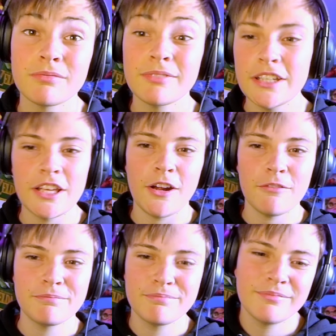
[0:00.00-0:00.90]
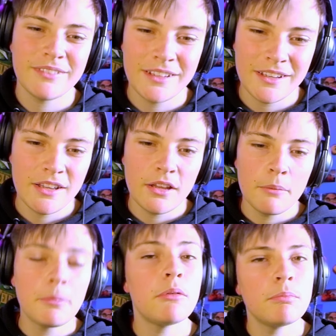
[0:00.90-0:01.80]
you know,
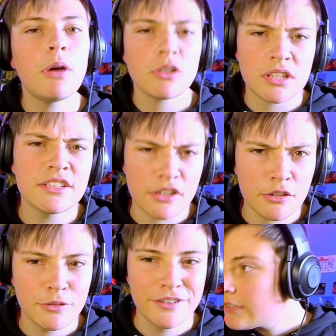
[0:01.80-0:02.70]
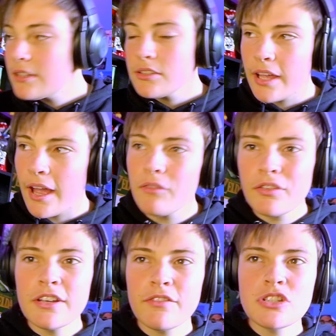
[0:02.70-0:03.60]
but mostly do. So yeah, hopefully
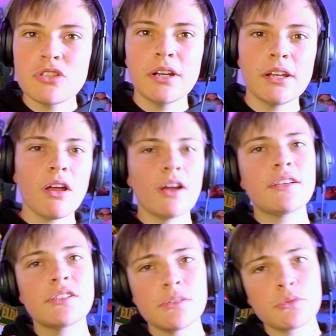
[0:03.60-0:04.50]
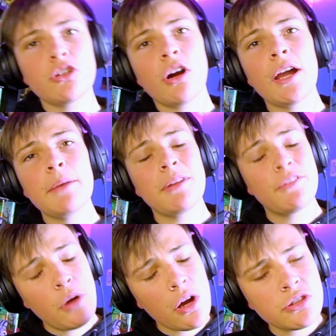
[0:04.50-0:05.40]
you've enjoyed. Like, subscribe, and if
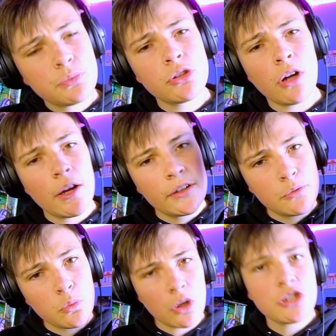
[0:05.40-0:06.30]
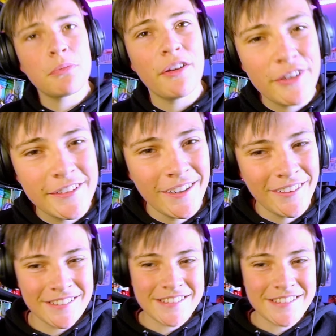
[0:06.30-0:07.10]
you are subscribed, watch my videos,